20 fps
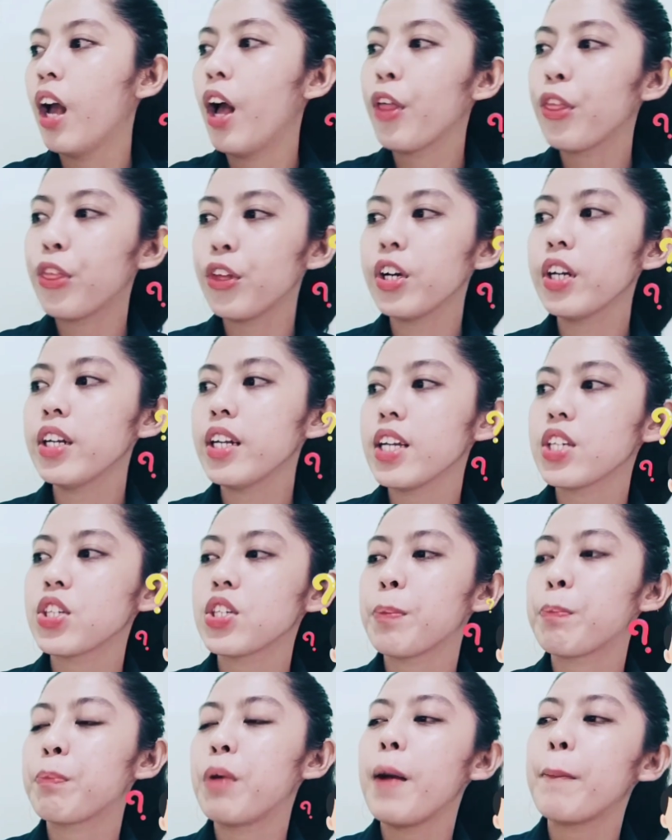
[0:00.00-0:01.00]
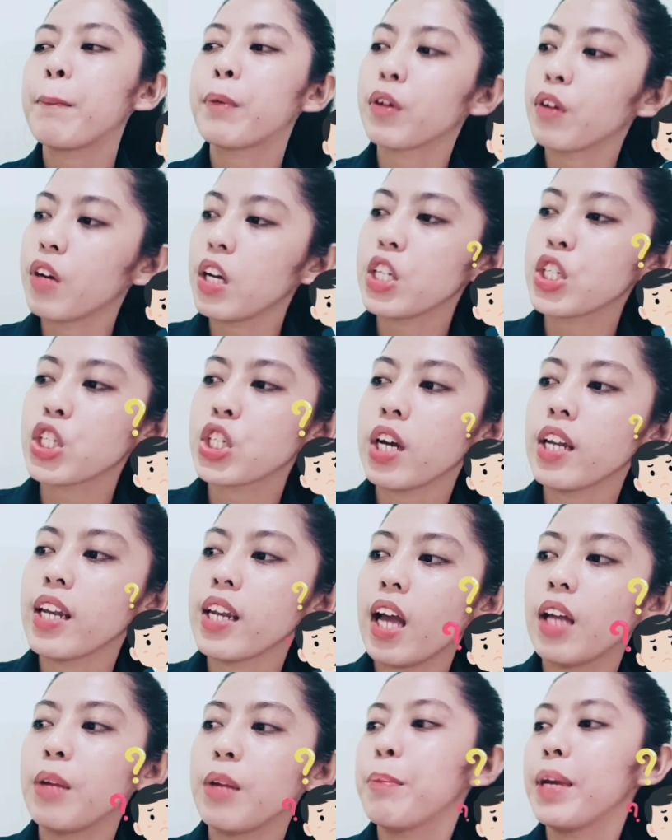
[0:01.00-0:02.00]
Third is the preparation
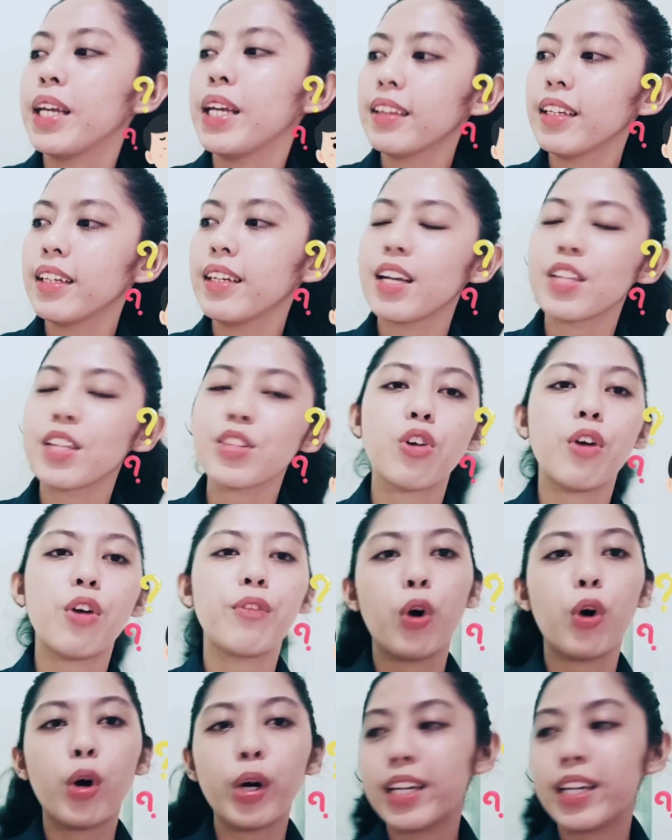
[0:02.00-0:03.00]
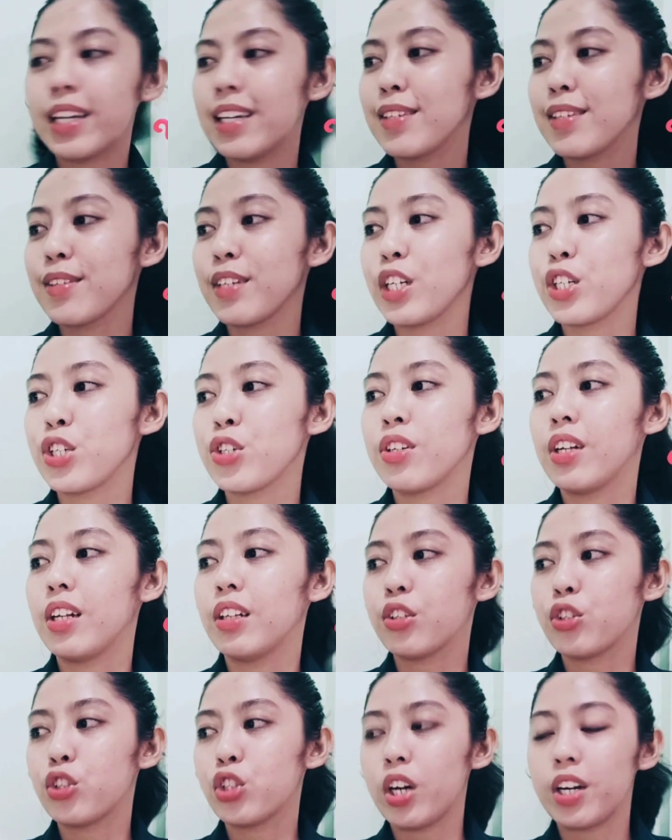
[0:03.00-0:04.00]
and maintenance of organizational
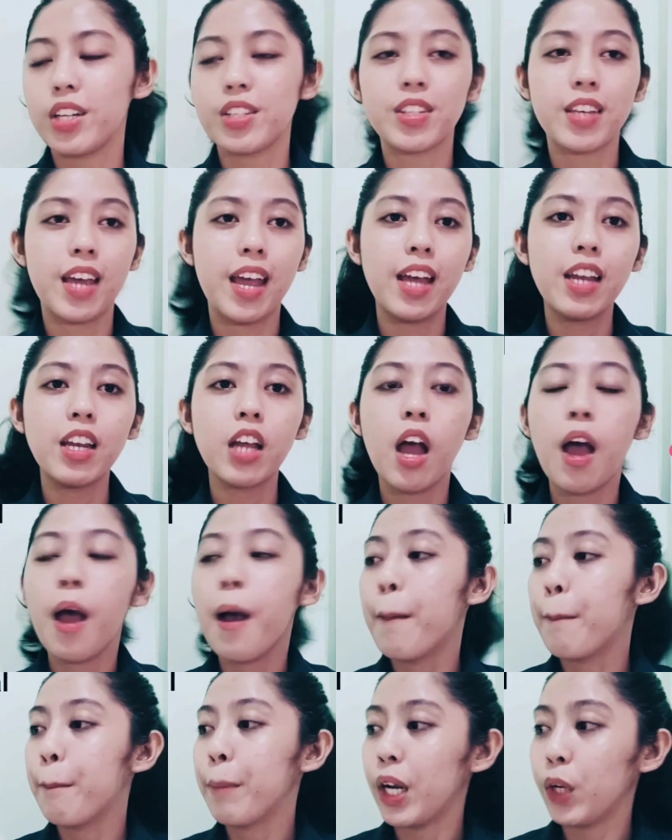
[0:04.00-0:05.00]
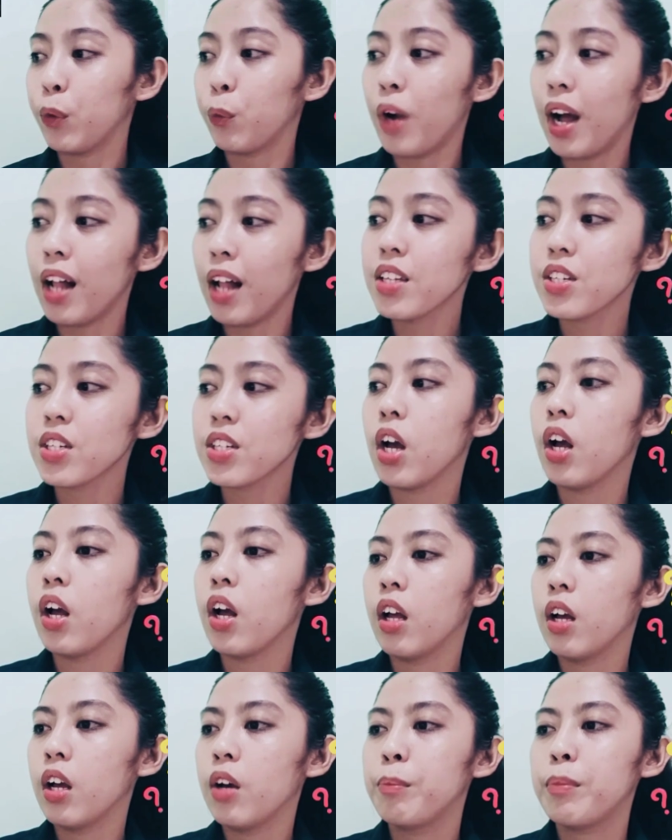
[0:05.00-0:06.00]
charts and manuals,
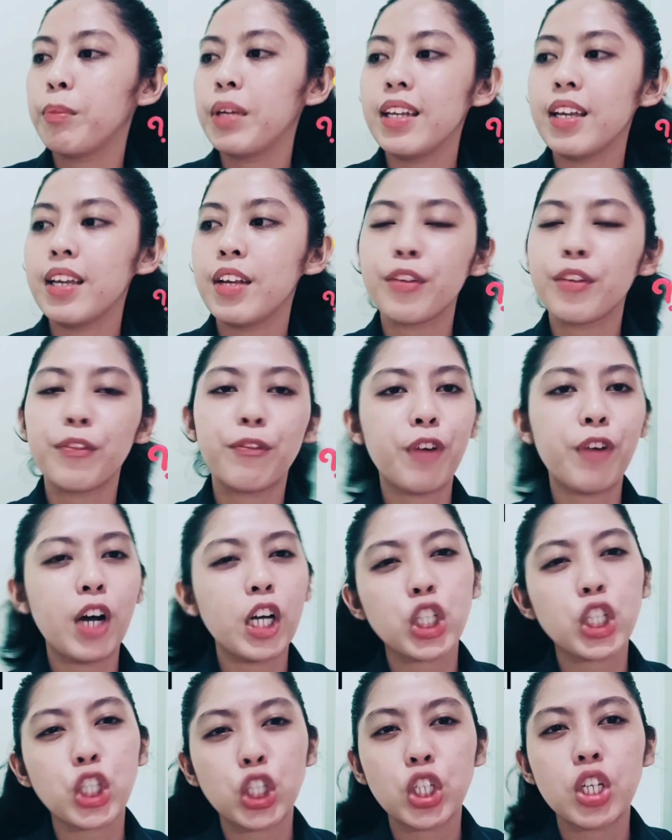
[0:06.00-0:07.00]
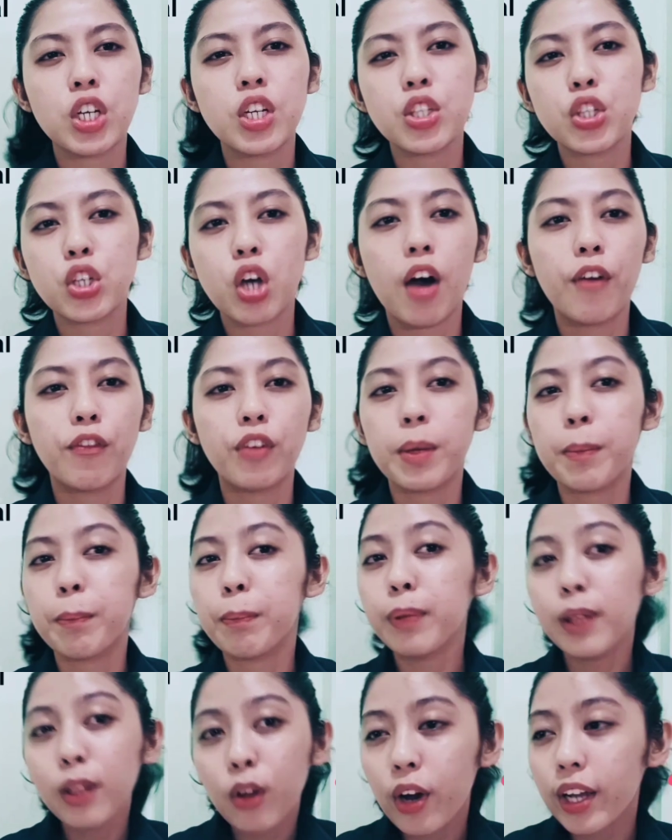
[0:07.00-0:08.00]
meaning the functions of
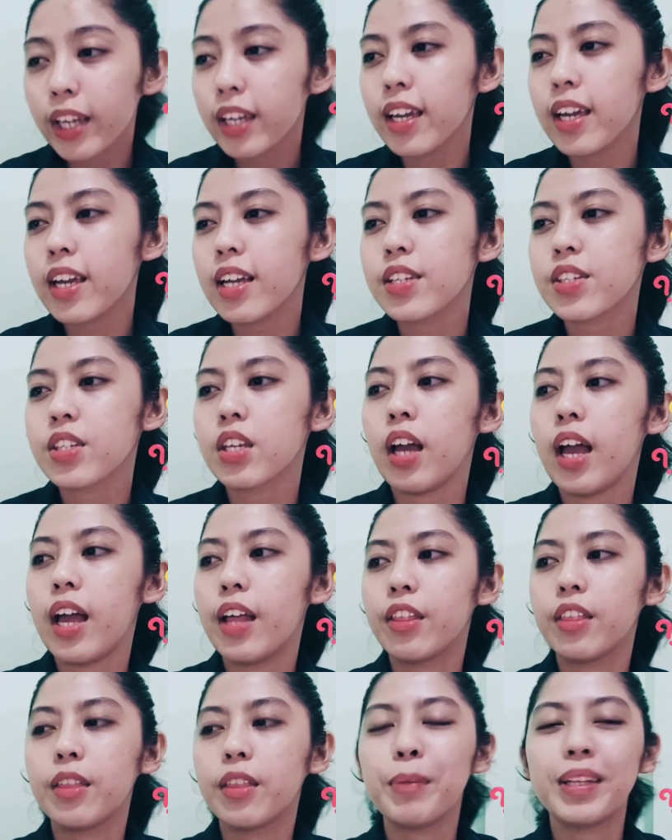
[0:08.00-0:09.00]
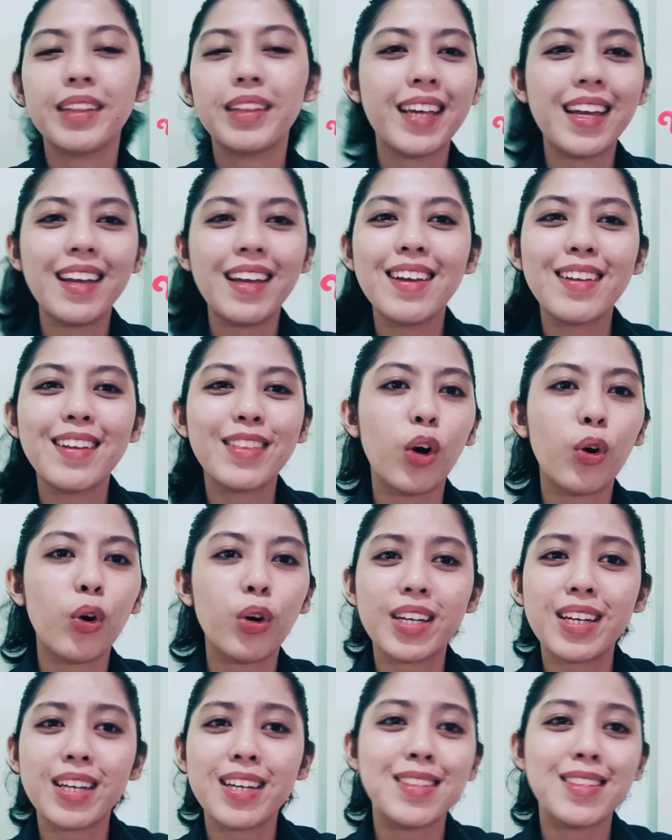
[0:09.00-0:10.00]
employees and maintaining the
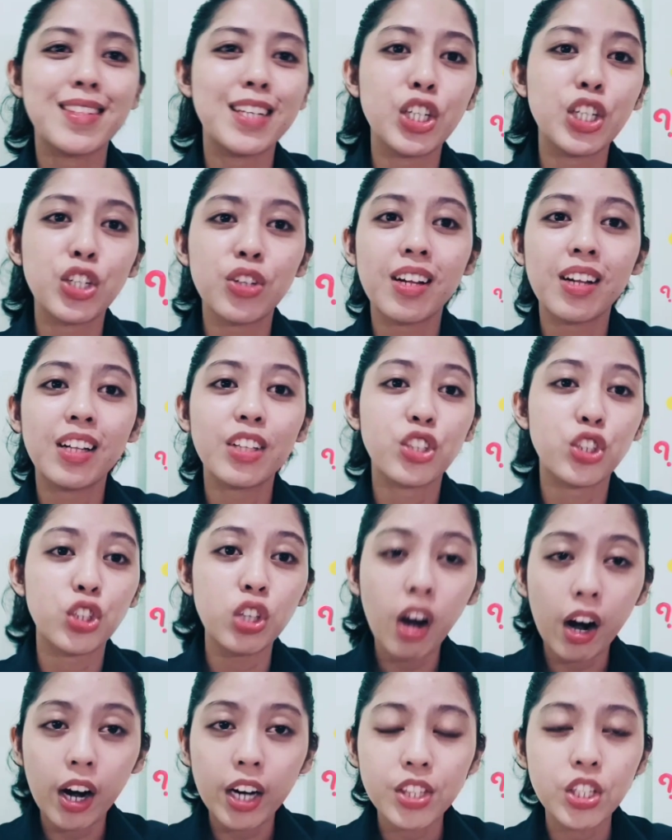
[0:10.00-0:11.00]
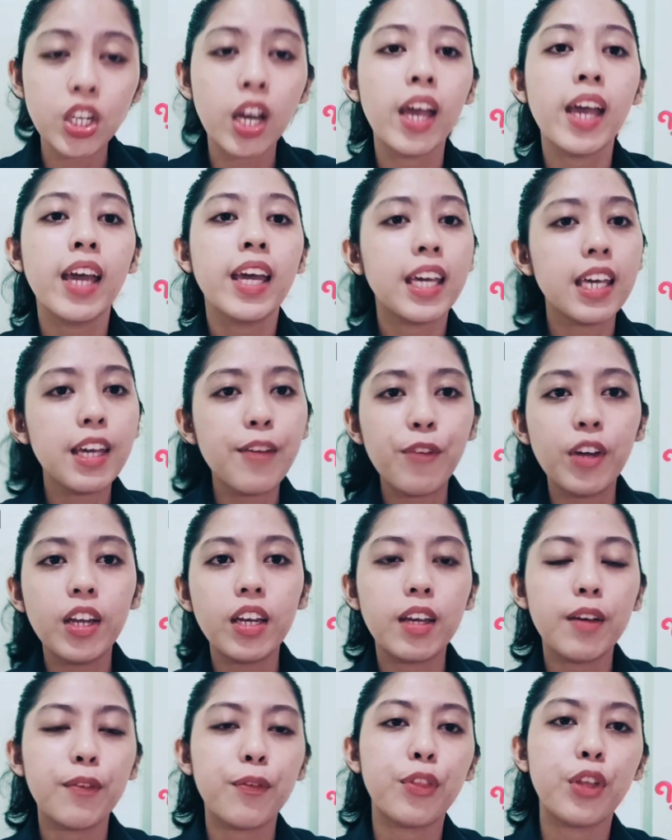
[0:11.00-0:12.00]
organizational charts even
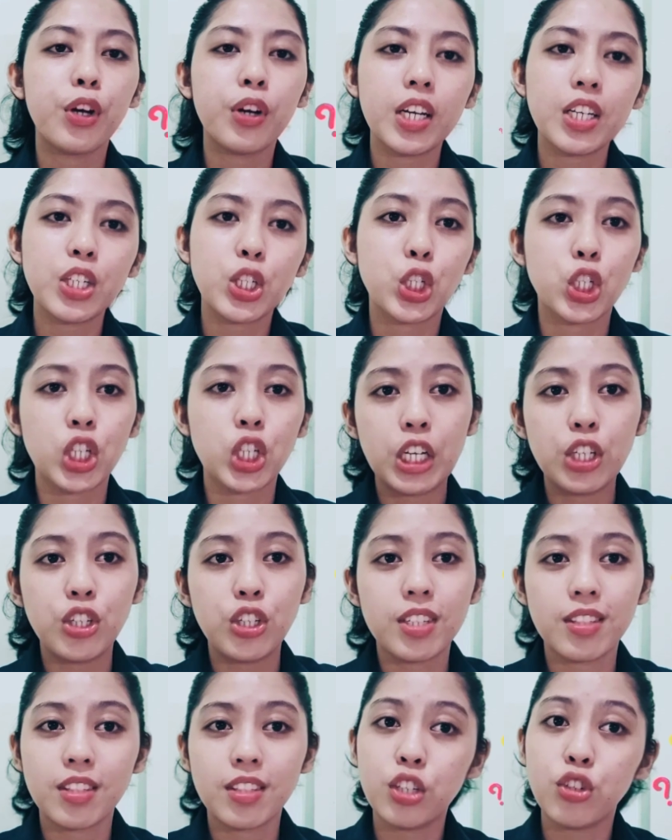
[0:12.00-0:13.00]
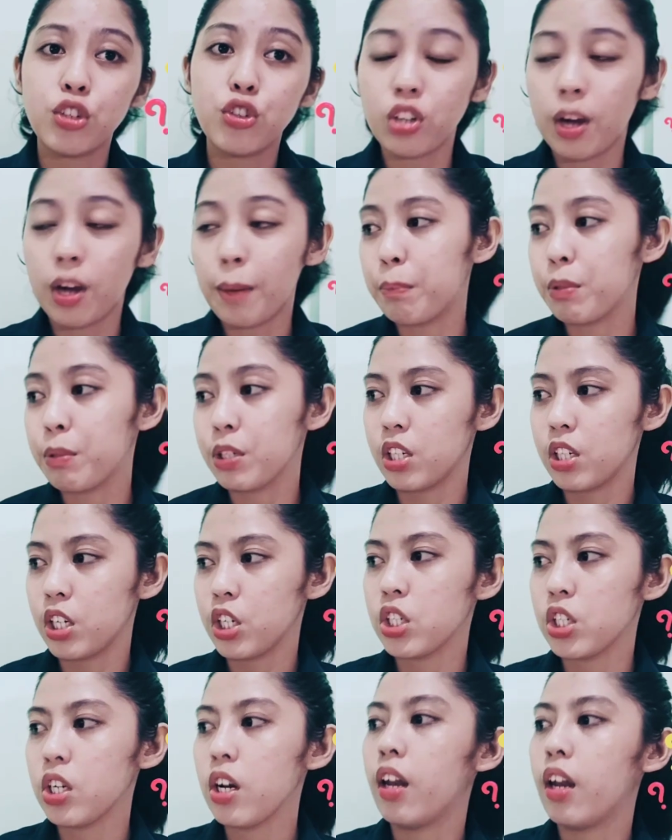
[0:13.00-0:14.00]
if there is changes in job
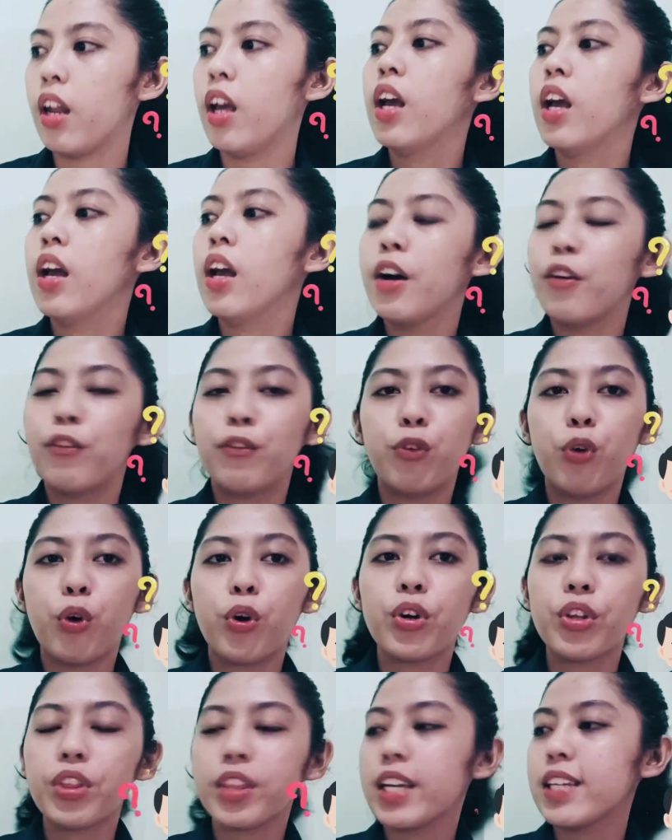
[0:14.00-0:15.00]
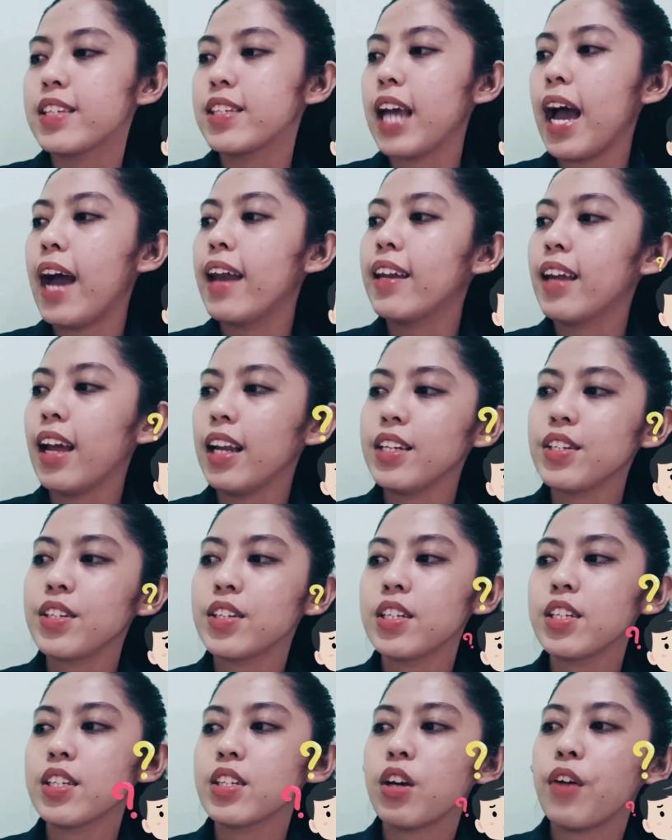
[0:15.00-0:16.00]
position. Fourth is the
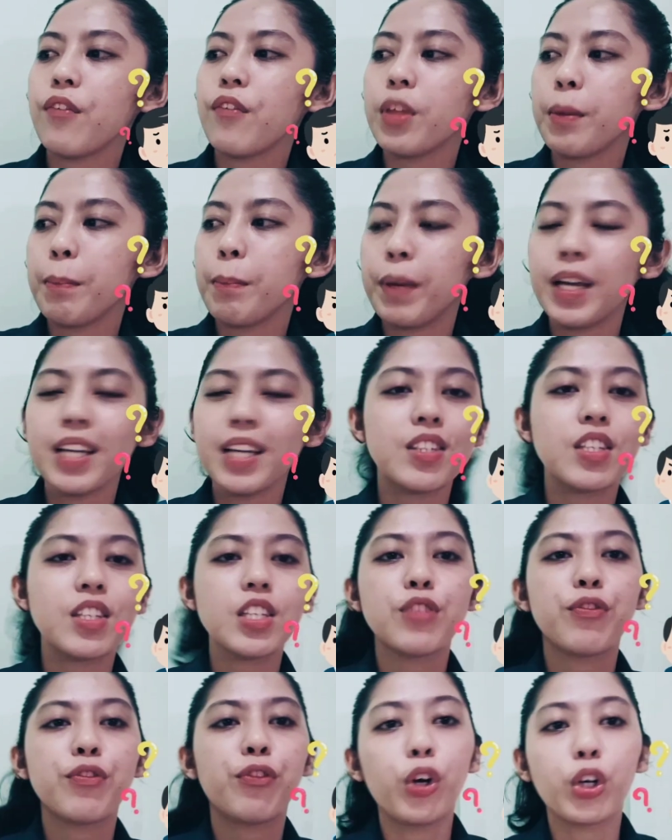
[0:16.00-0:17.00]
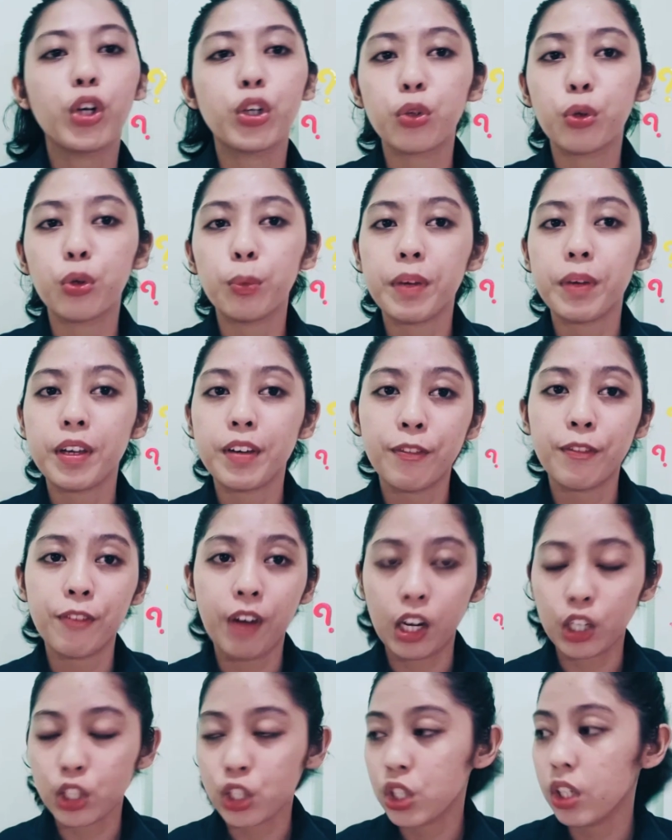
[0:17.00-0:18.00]
analysis of the basis for grouping
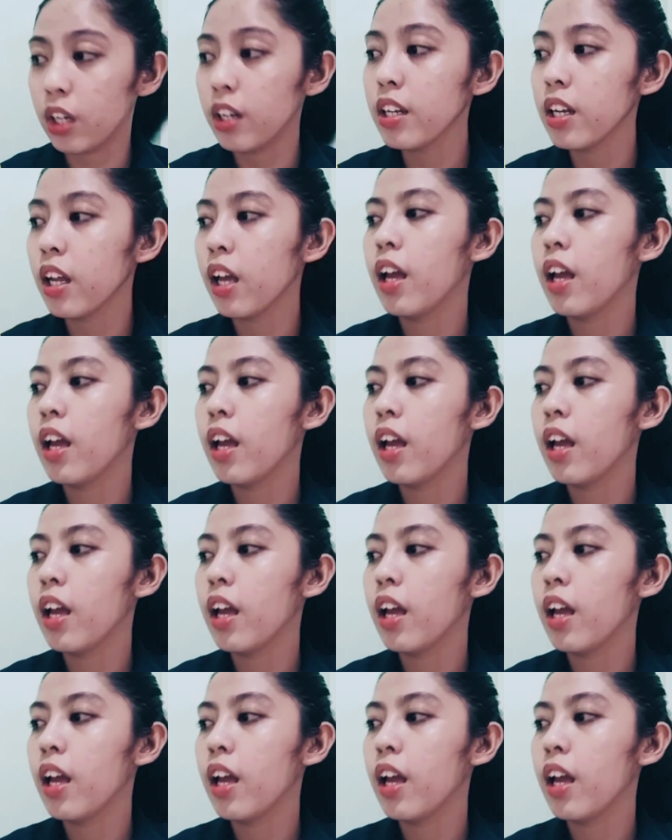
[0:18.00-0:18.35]
function.